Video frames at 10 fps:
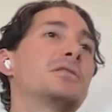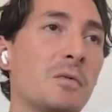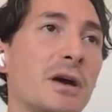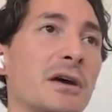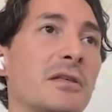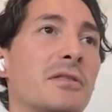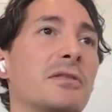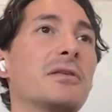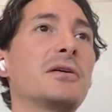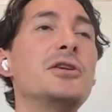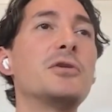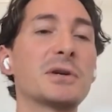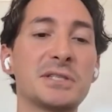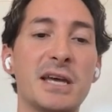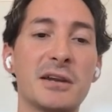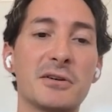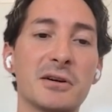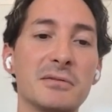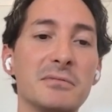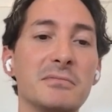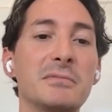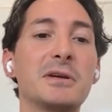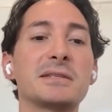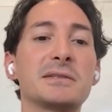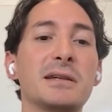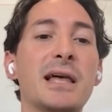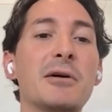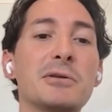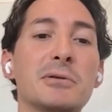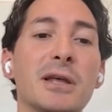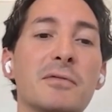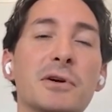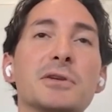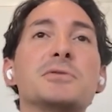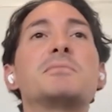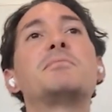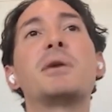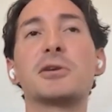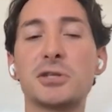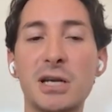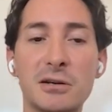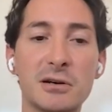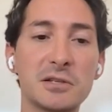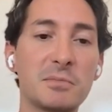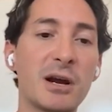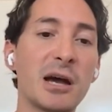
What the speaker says: with a newer standard that's allowing you to leverage better shaders,